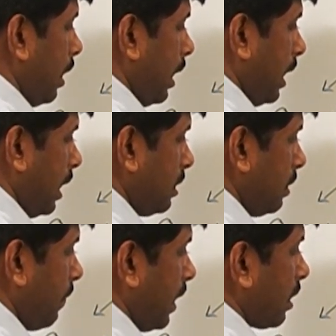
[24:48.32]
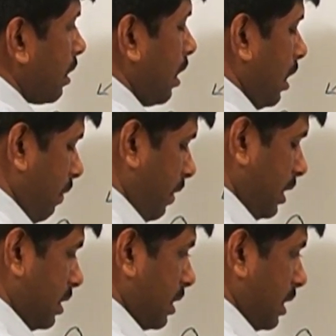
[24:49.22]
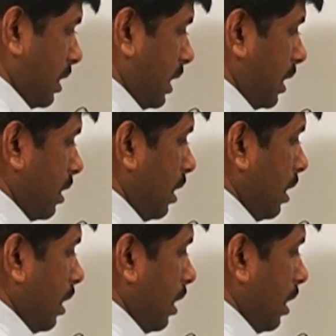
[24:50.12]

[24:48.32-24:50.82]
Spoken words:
energy factor already we discussed that.